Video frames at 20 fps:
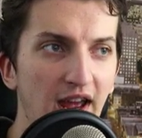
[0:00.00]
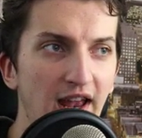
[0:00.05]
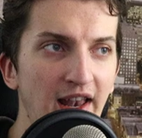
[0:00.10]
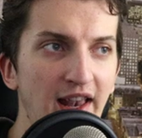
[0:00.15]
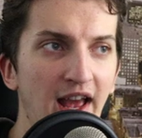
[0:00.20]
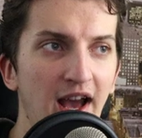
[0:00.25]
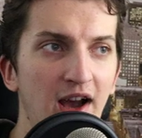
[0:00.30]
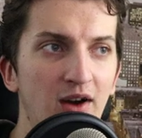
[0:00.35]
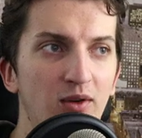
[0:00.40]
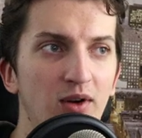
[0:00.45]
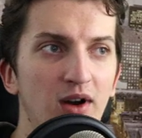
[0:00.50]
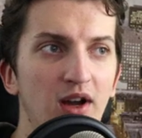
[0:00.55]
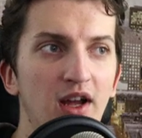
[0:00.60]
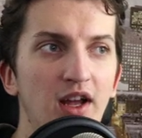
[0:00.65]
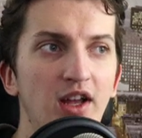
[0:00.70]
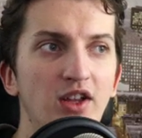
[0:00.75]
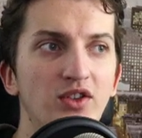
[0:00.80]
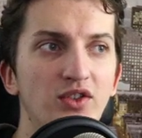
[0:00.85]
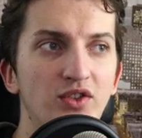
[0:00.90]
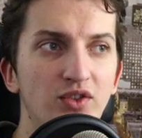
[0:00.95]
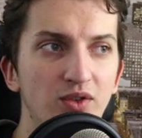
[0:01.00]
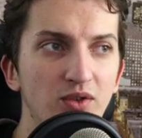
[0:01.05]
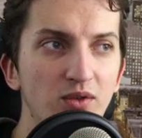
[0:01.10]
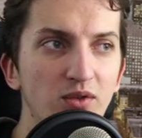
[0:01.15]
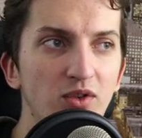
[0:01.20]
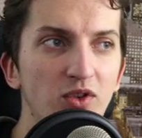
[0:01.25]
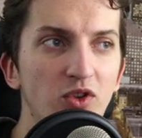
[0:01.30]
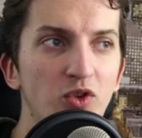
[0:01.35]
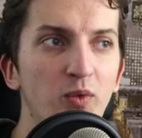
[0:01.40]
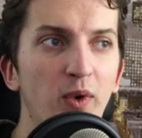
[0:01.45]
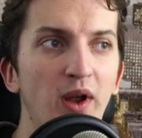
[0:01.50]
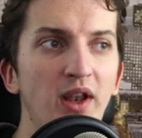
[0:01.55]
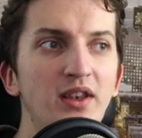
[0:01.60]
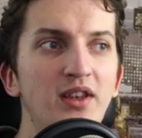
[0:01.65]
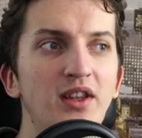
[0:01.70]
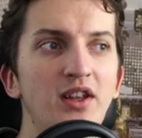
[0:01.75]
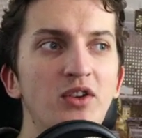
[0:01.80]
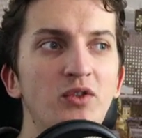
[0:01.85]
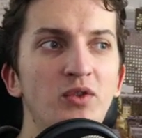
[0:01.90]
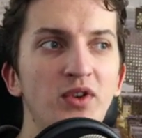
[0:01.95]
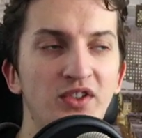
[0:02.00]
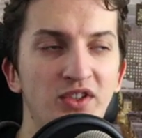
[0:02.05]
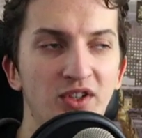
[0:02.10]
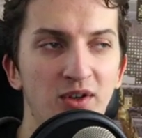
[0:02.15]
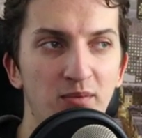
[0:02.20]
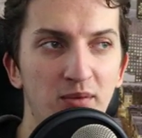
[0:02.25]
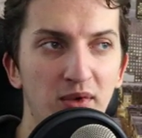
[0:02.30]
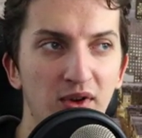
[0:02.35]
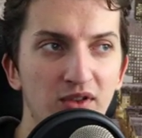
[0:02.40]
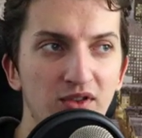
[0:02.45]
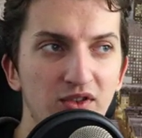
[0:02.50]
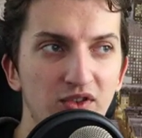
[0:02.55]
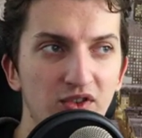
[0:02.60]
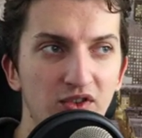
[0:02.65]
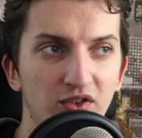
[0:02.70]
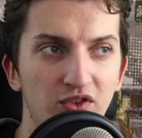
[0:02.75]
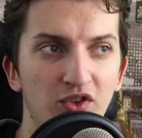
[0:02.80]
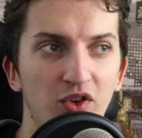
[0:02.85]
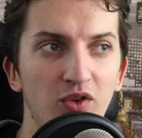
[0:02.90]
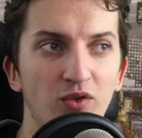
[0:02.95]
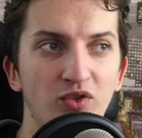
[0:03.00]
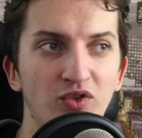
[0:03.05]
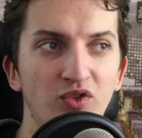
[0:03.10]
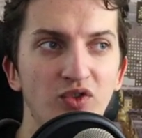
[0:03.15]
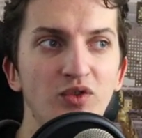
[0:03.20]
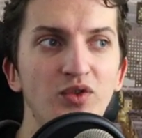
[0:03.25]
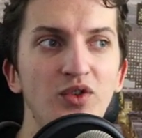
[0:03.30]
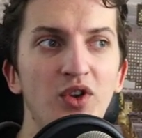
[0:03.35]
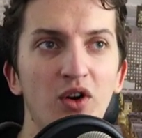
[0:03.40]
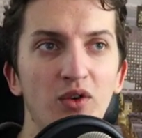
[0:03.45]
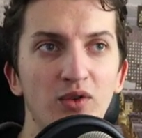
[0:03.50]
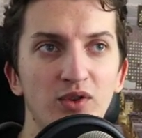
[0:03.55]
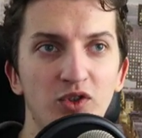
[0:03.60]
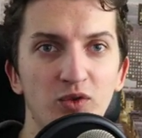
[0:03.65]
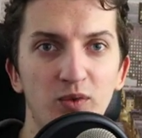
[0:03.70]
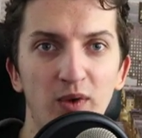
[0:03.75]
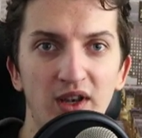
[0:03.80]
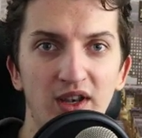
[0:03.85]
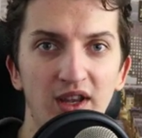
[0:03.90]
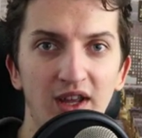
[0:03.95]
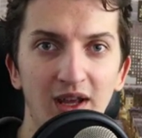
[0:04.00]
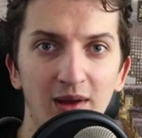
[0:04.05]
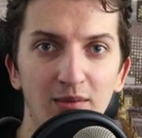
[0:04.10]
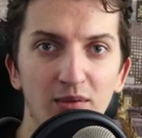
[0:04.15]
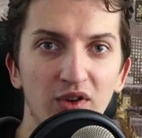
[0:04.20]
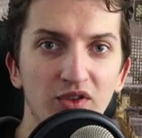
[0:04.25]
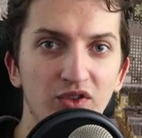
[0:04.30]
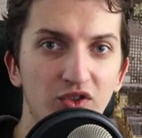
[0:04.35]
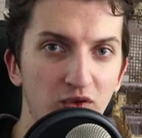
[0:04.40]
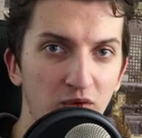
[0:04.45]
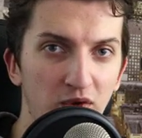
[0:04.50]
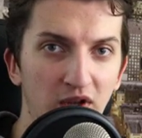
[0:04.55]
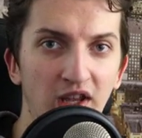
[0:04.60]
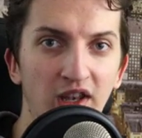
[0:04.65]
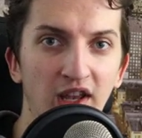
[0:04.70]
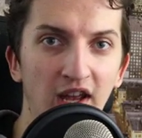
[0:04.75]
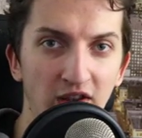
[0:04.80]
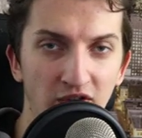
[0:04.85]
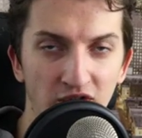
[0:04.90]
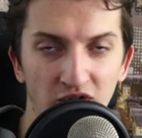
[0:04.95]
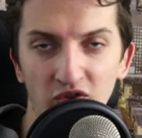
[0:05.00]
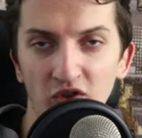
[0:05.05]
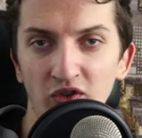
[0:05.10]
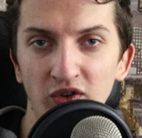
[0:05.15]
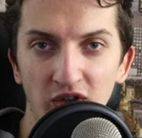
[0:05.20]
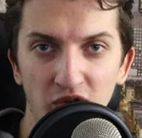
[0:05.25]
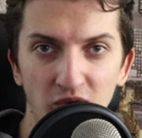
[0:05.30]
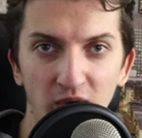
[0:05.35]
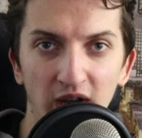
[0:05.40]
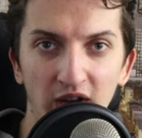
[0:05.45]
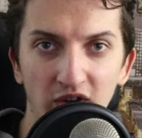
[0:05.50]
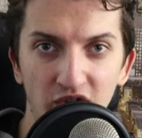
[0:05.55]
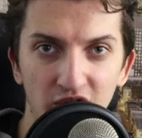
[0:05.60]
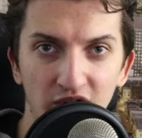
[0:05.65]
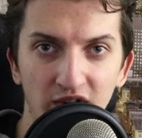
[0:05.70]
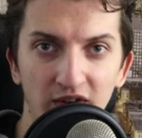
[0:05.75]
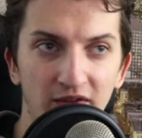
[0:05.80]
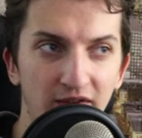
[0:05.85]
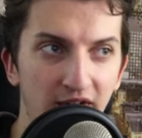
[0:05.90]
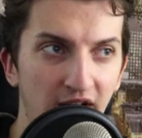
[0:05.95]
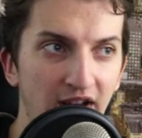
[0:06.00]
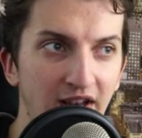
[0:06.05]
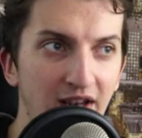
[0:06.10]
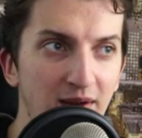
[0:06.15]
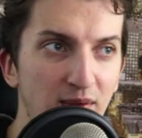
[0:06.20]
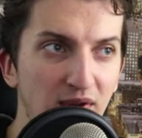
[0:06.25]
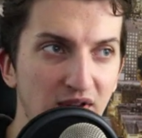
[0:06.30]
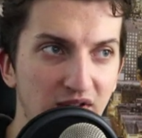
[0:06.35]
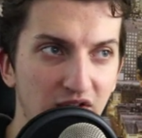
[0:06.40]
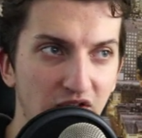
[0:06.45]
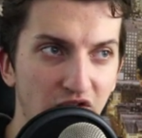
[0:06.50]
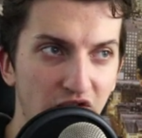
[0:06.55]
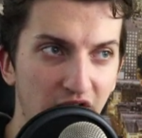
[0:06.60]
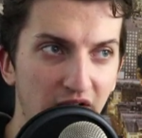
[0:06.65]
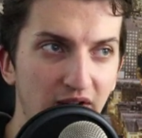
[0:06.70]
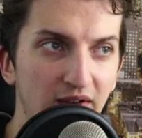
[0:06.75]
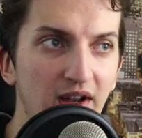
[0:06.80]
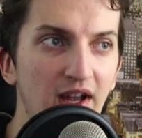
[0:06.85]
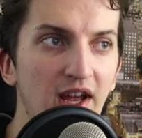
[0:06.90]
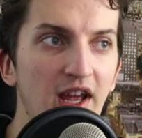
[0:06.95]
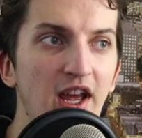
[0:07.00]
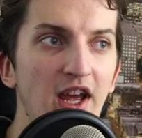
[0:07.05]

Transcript: and now to 20 recipients, so to those 20 emails, so you don't need to actually find them, etc.